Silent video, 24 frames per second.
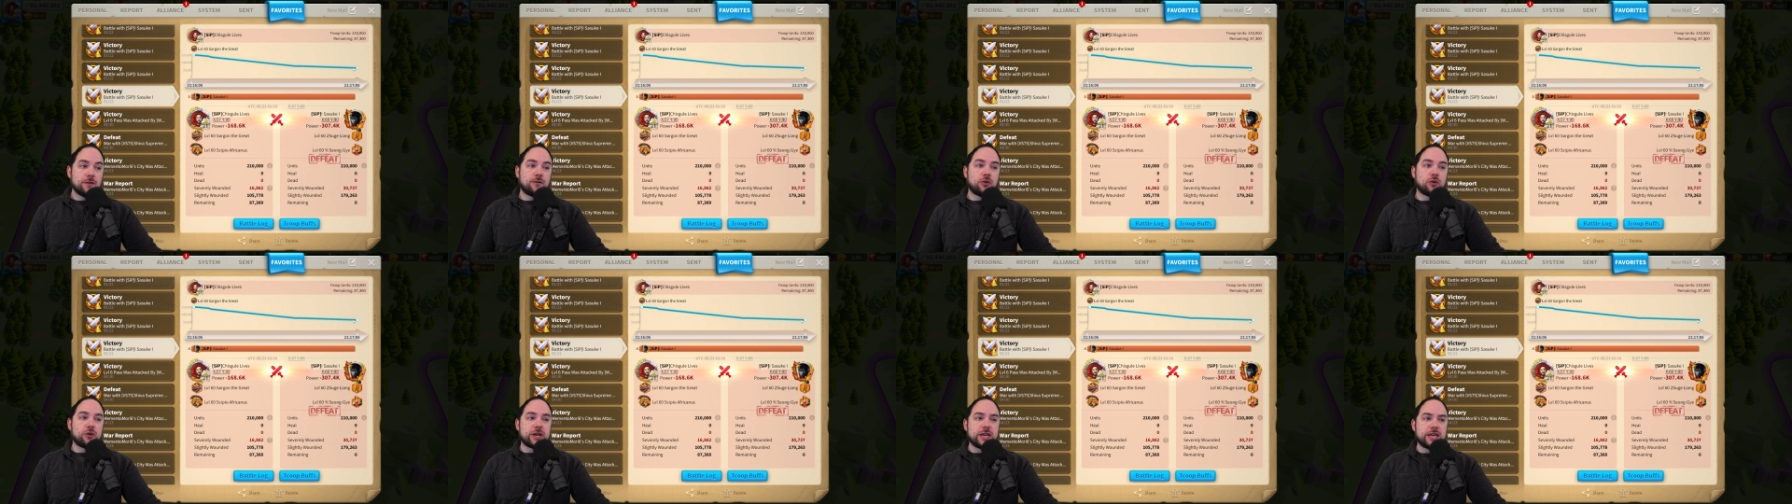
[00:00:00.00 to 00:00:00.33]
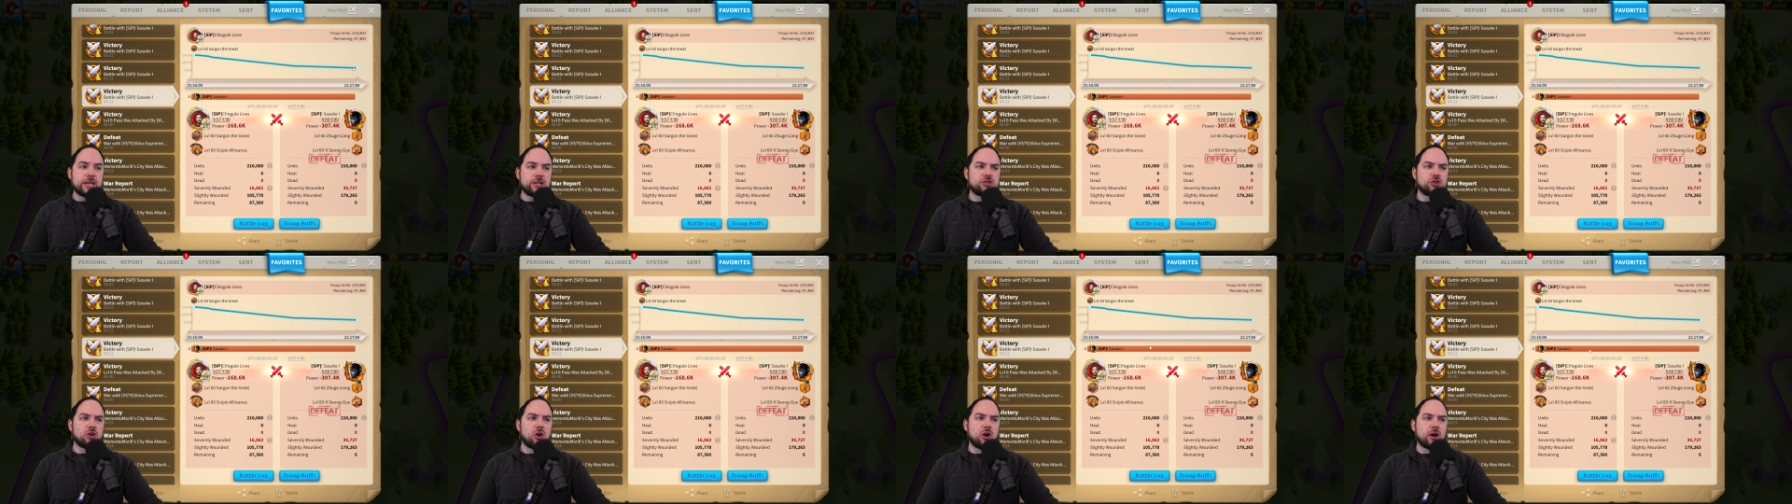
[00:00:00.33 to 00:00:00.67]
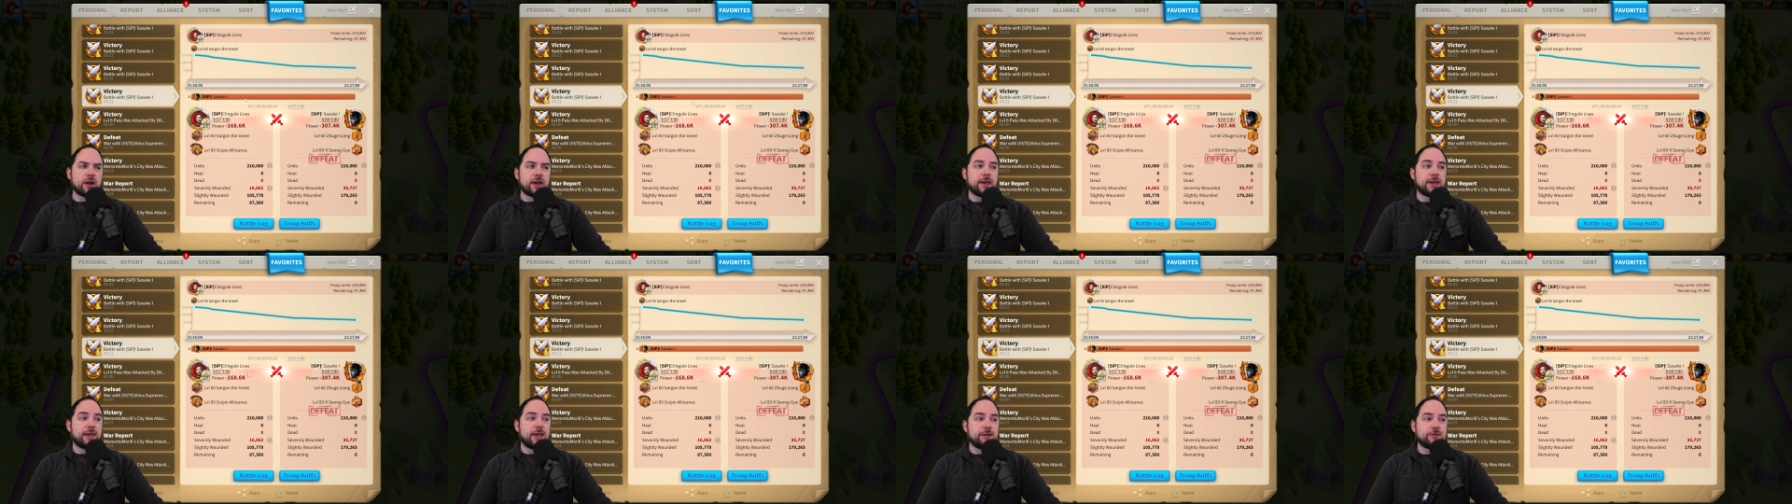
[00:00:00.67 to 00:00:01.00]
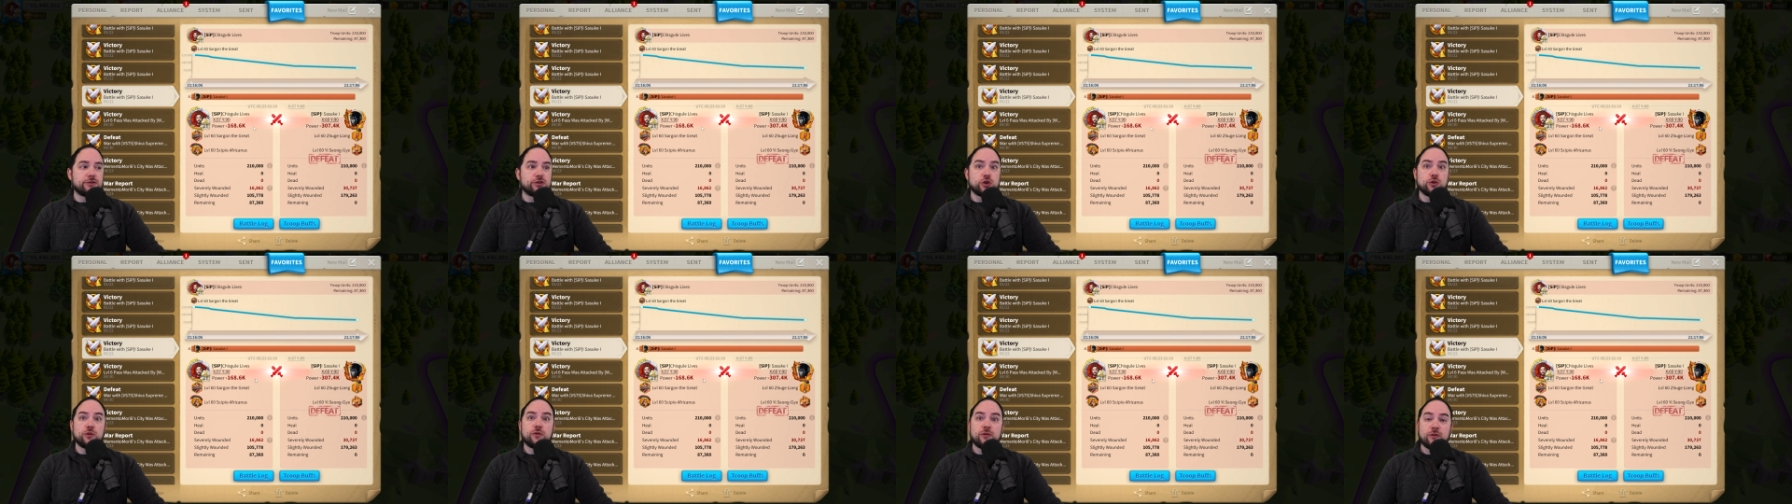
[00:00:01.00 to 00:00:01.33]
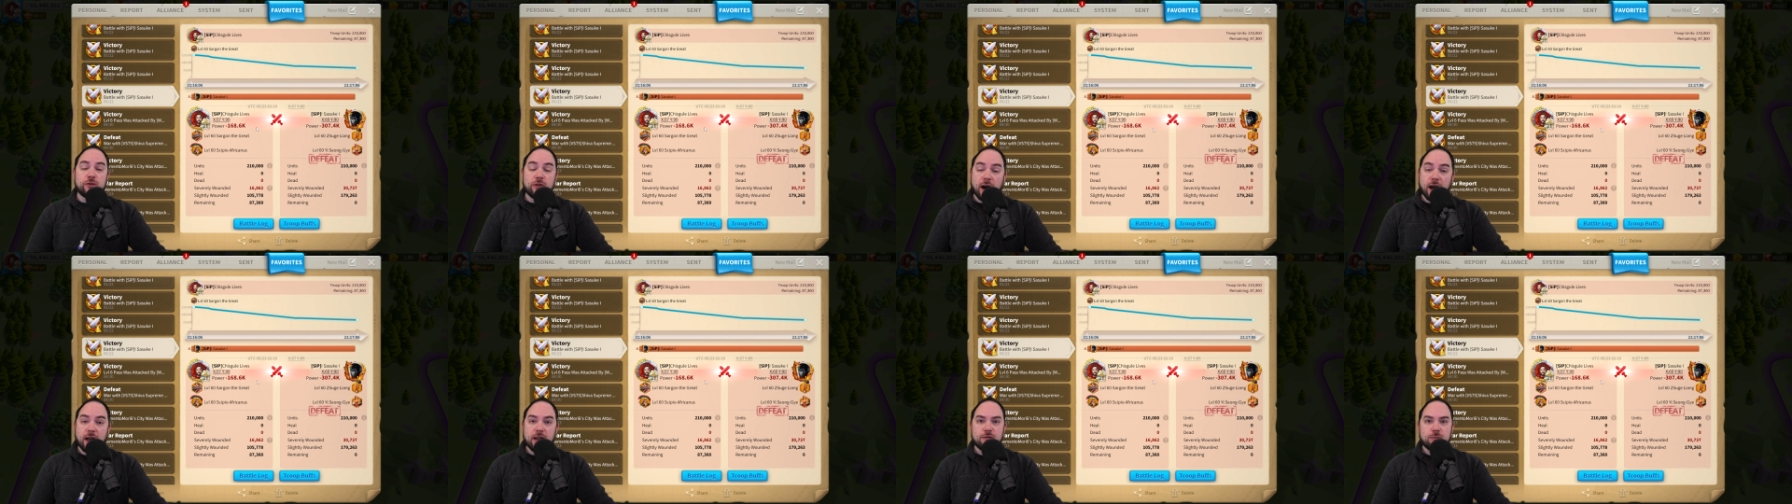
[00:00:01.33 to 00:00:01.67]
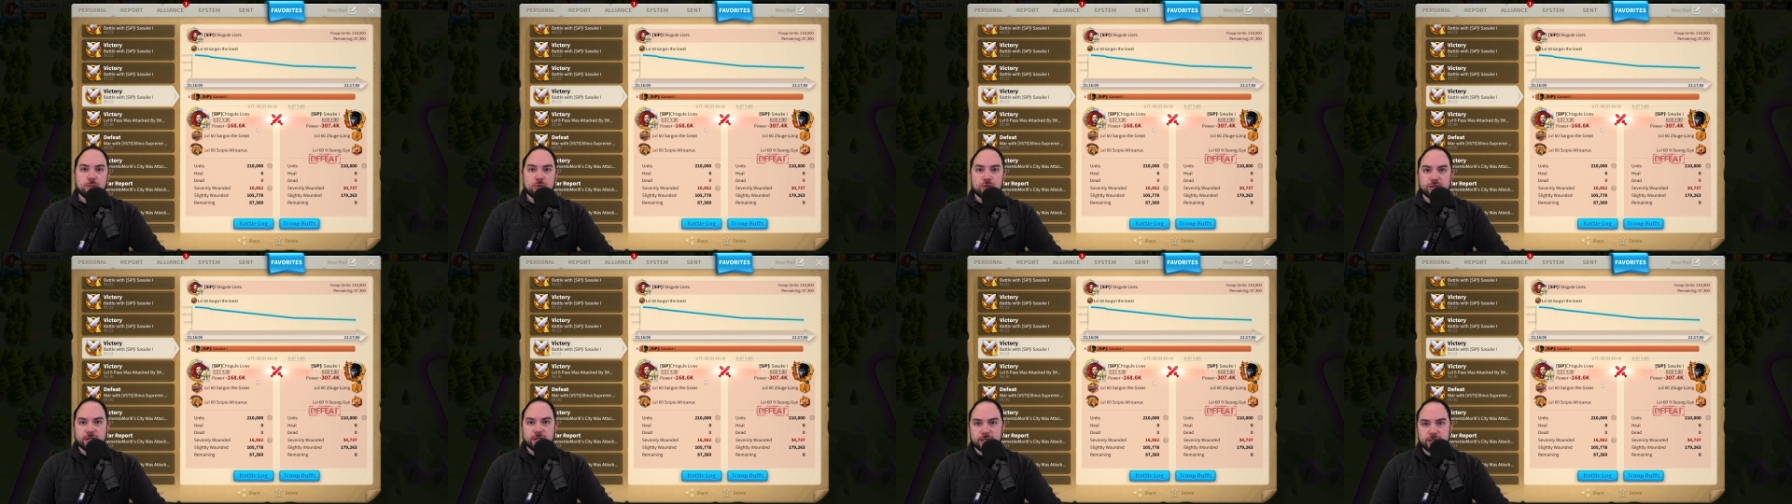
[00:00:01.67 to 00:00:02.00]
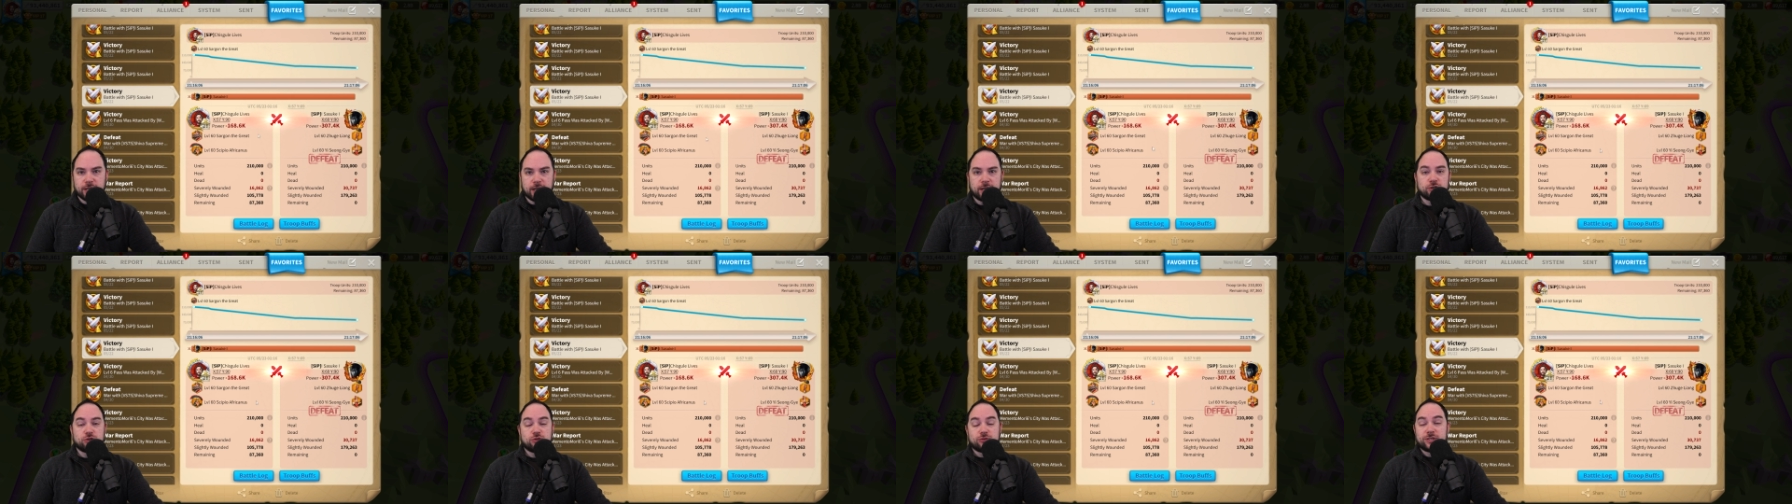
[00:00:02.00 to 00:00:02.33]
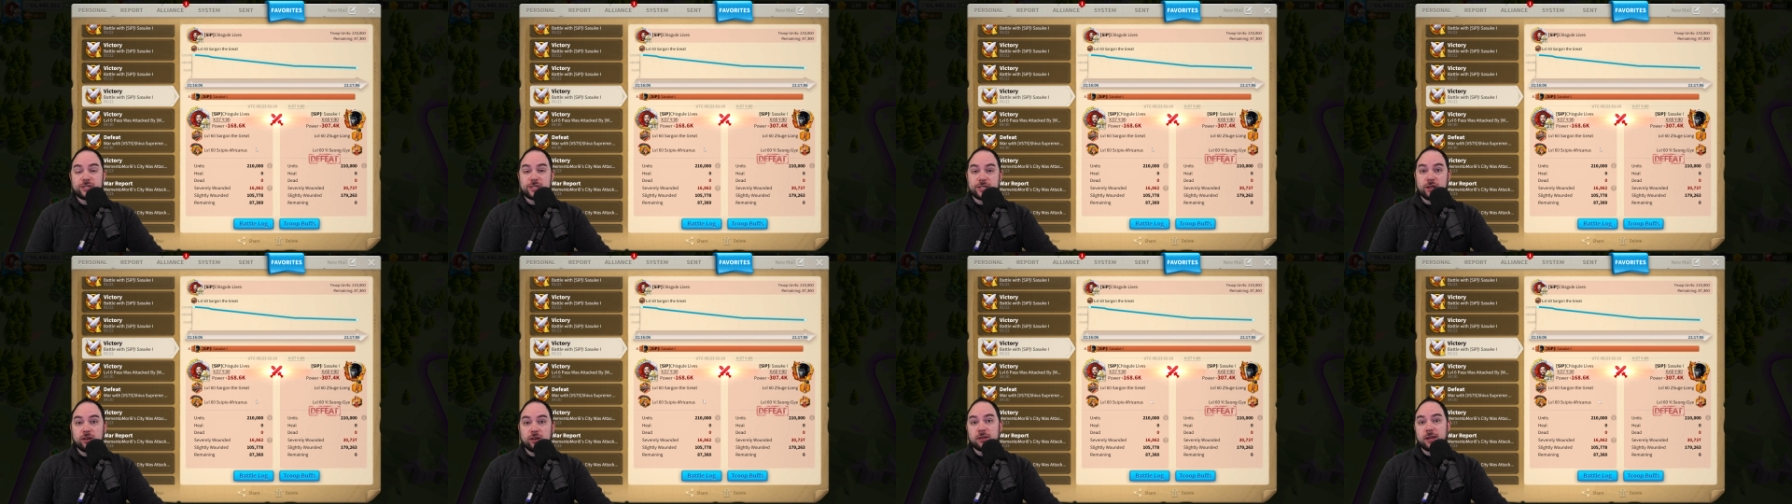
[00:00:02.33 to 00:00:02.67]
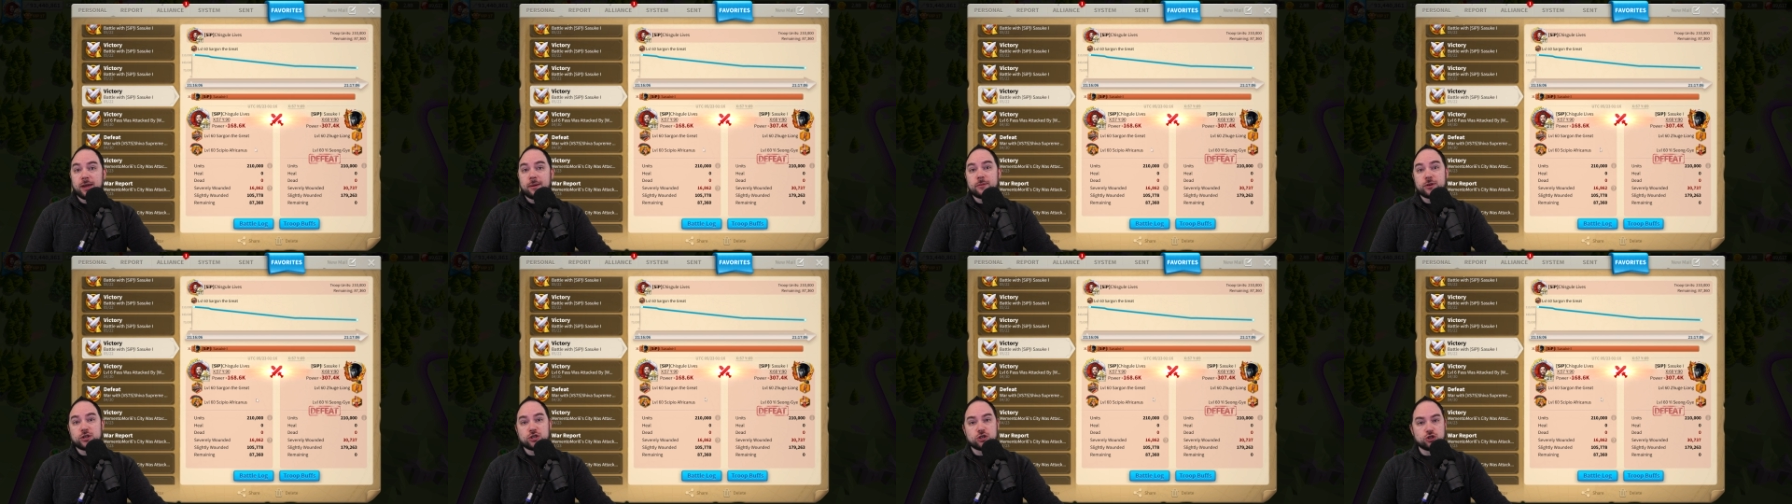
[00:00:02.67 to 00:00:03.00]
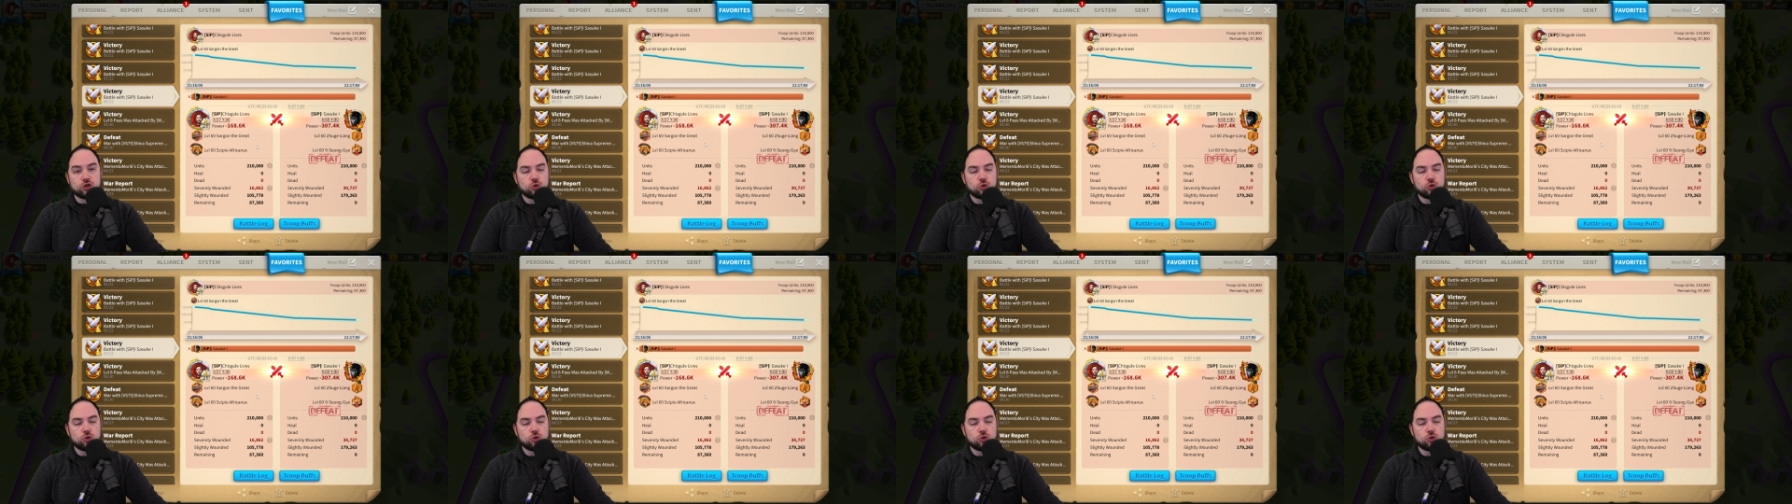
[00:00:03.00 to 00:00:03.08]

For Esong, it gives you 5% extra skill damage